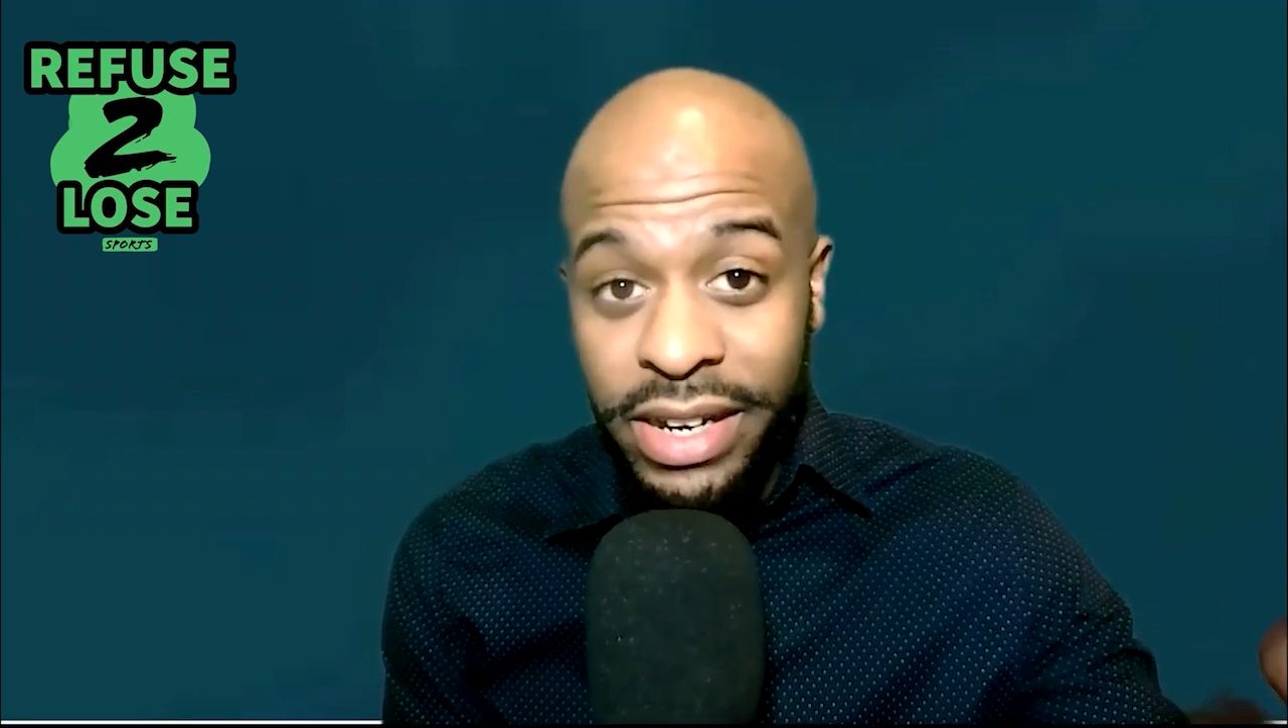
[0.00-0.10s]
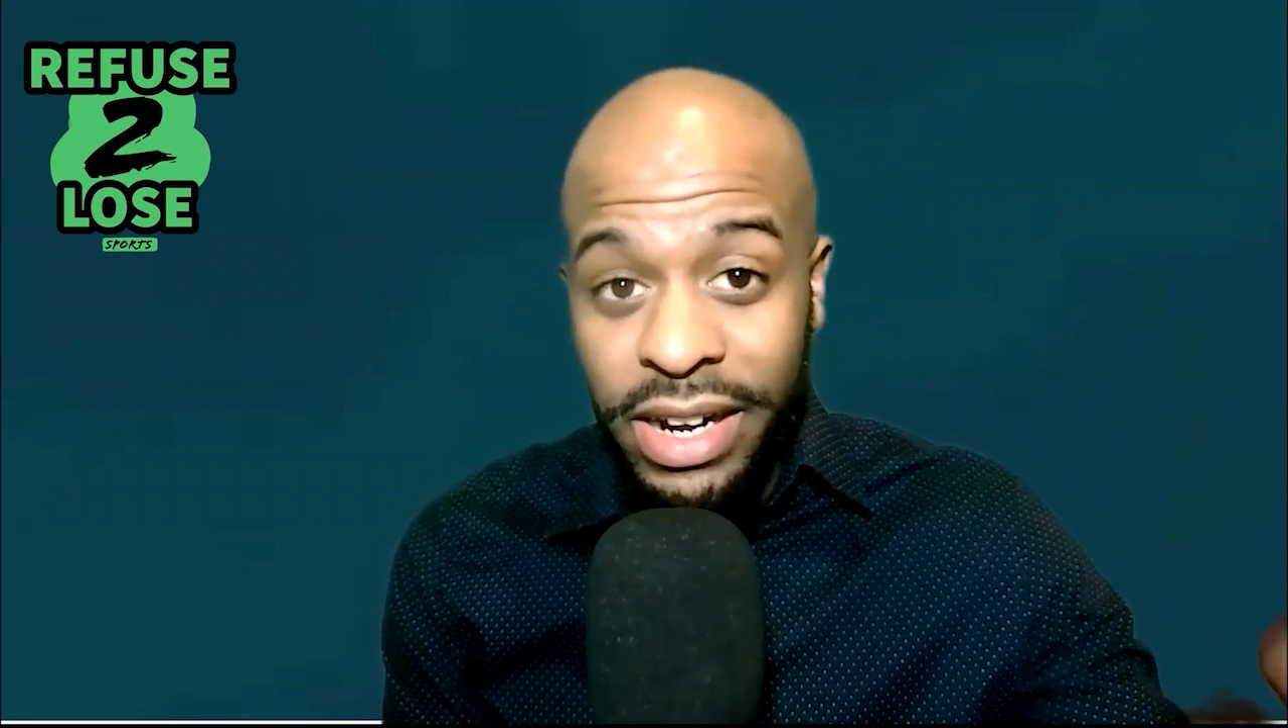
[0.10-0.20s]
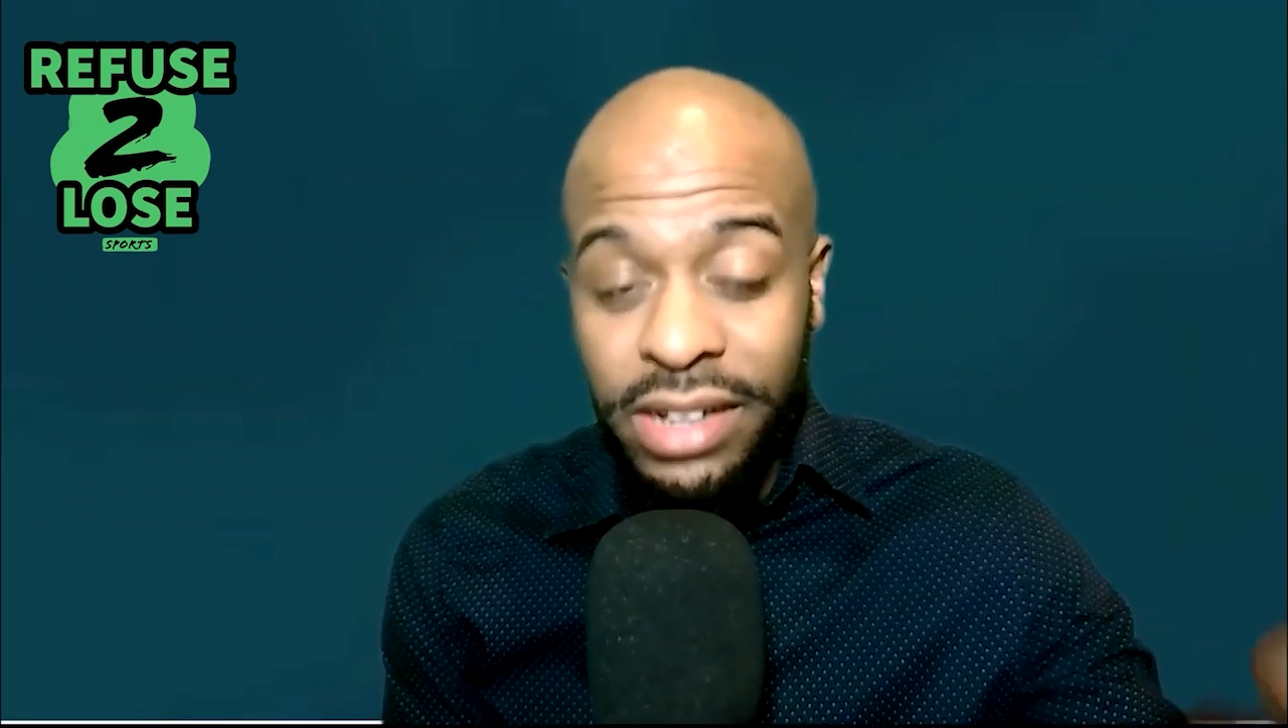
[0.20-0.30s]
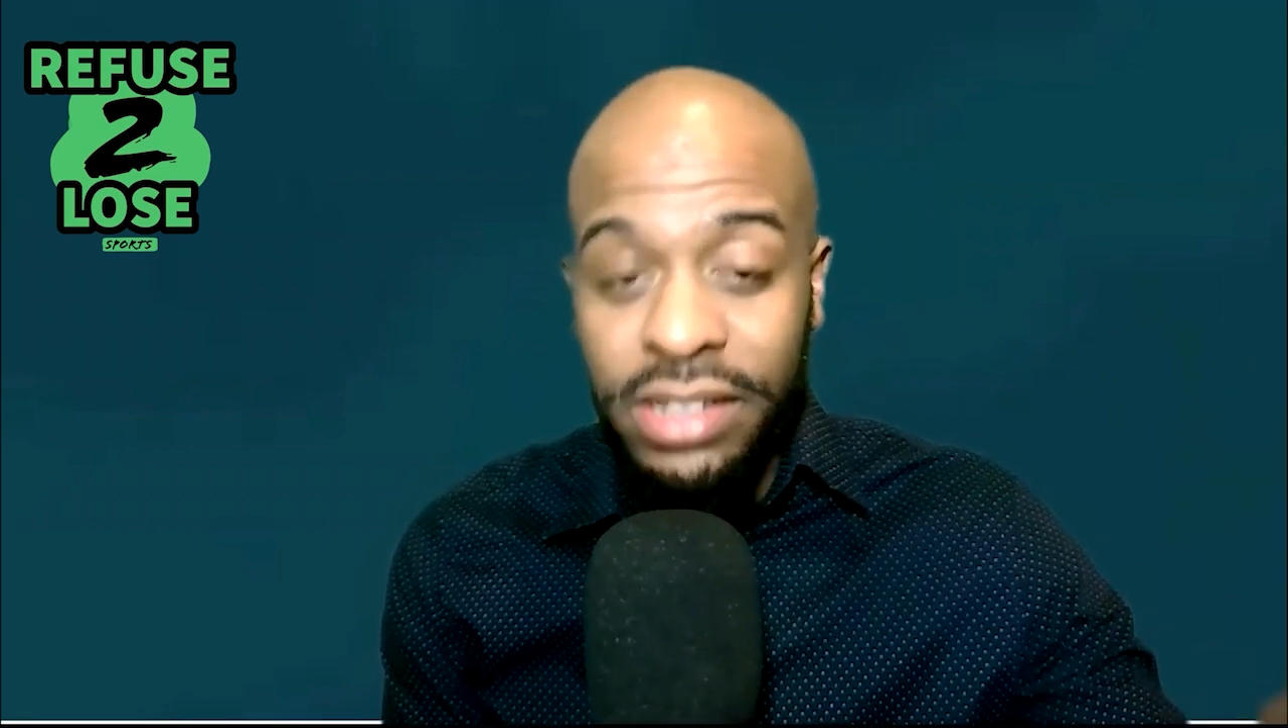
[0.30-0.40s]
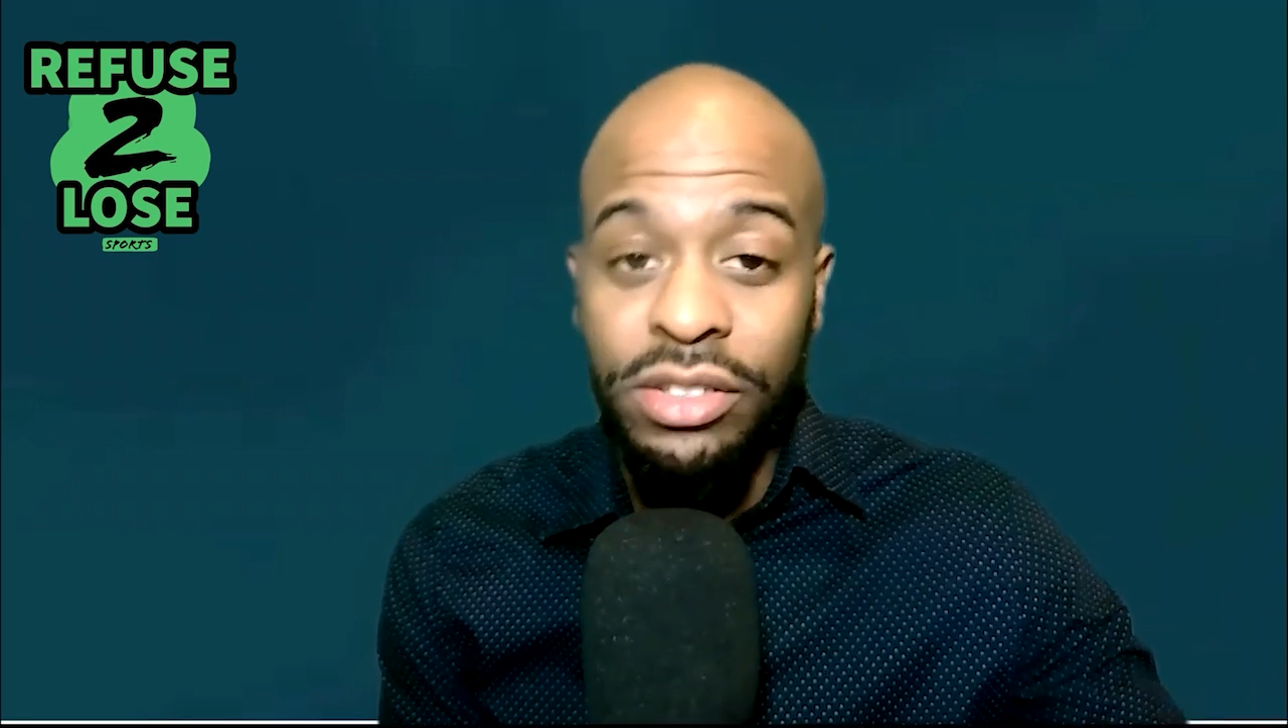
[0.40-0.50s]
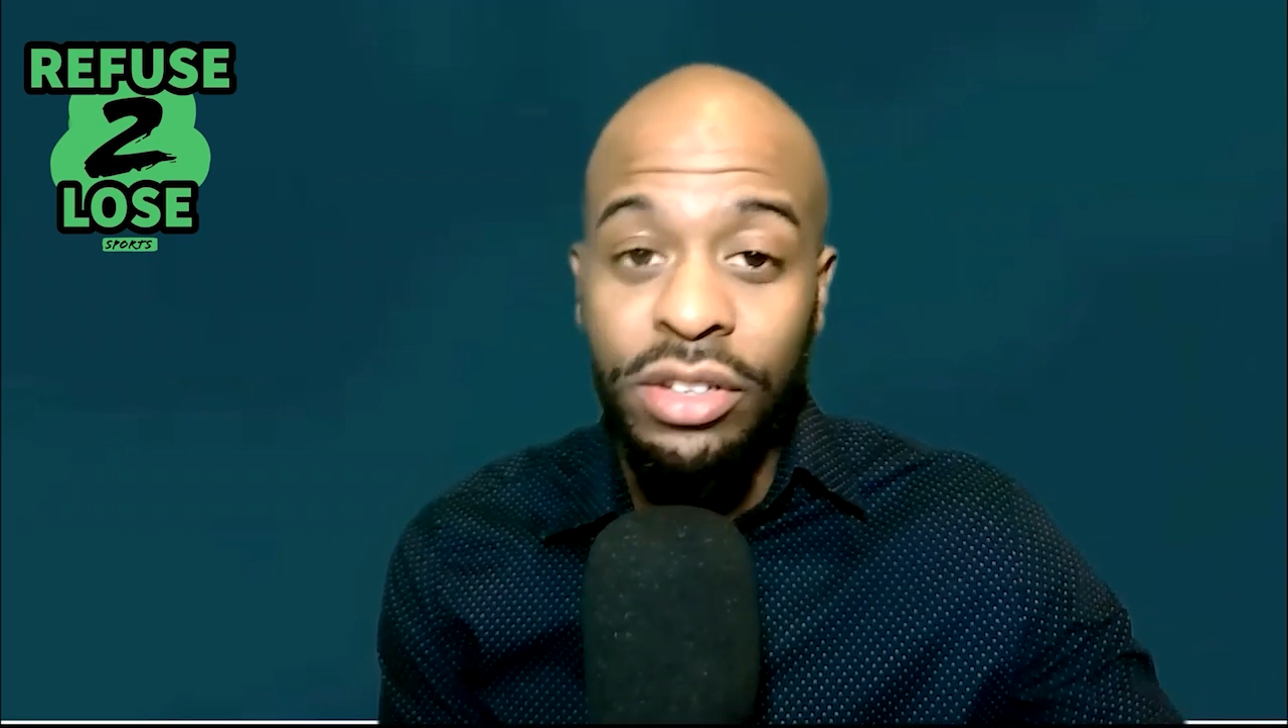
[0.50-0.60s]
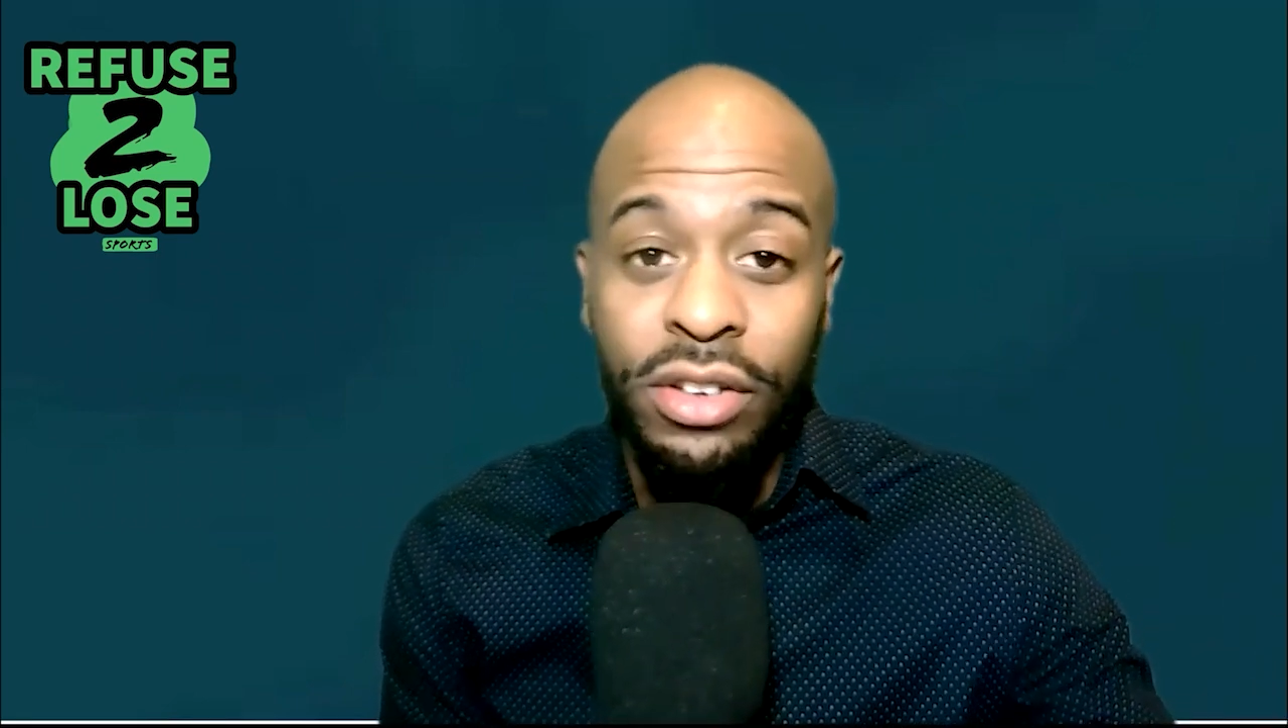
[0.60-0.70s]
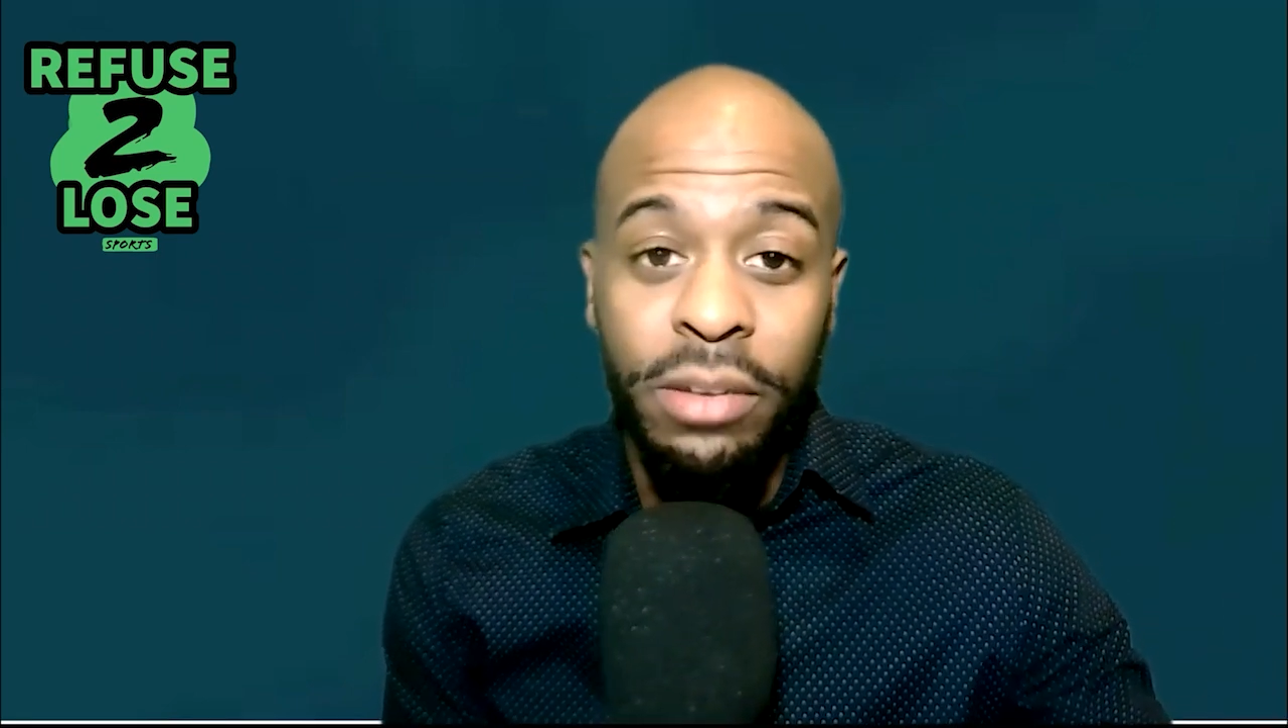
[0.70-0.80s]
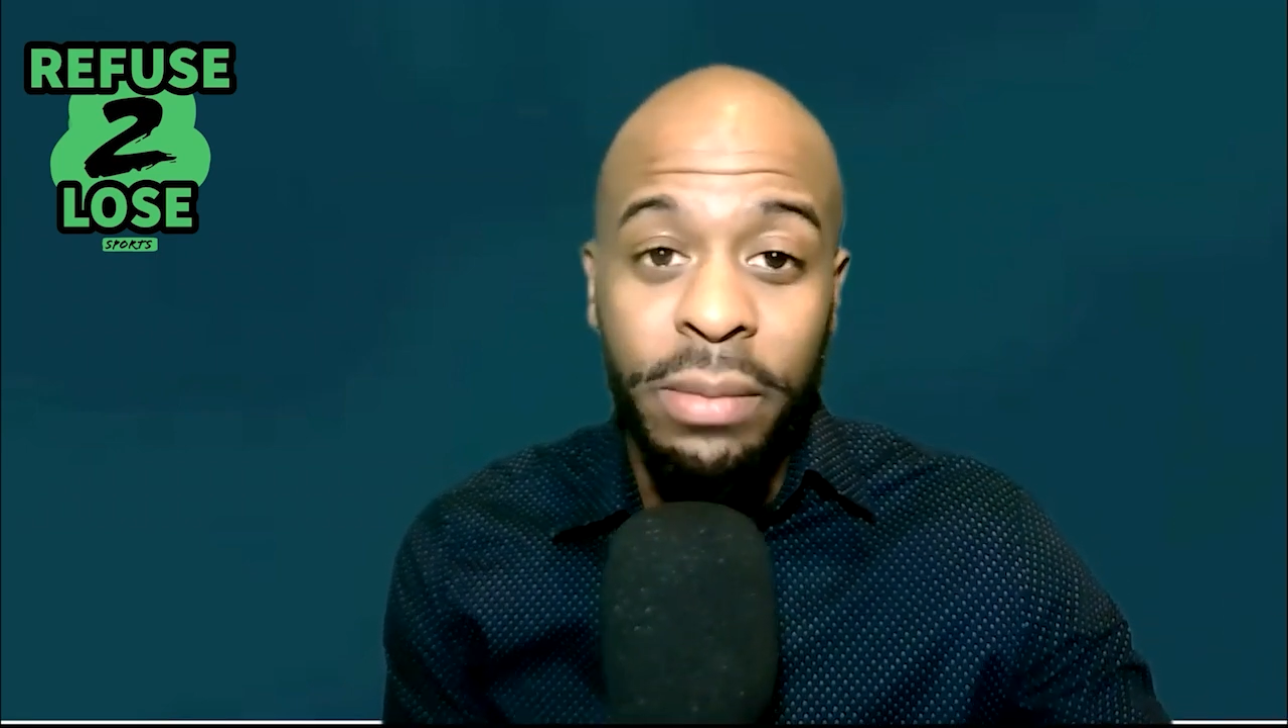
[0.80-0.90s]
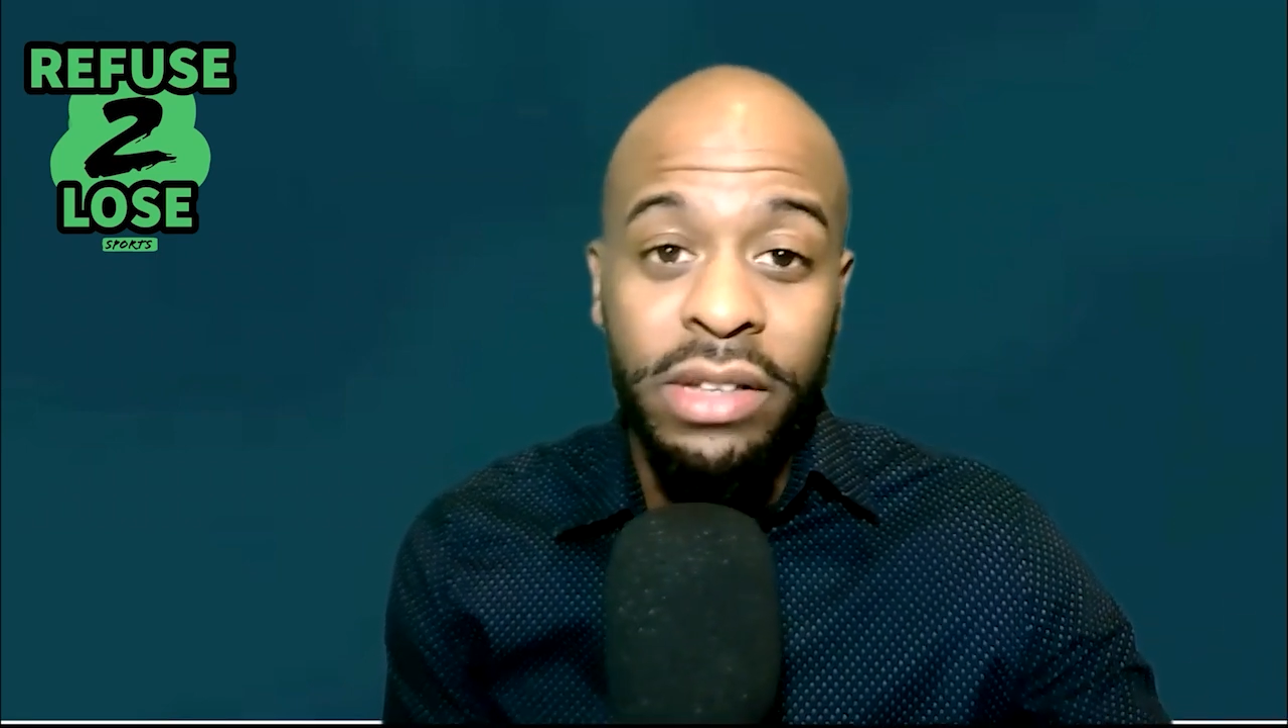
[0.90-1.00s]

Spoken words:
y'all, so you can be